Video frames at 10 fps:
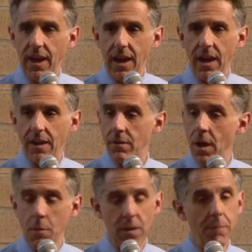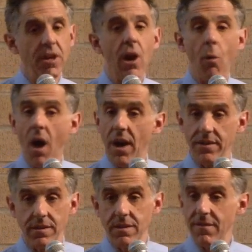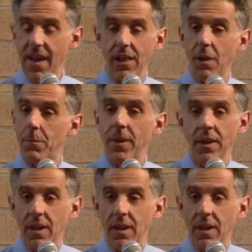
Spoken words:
and maybe go on to develop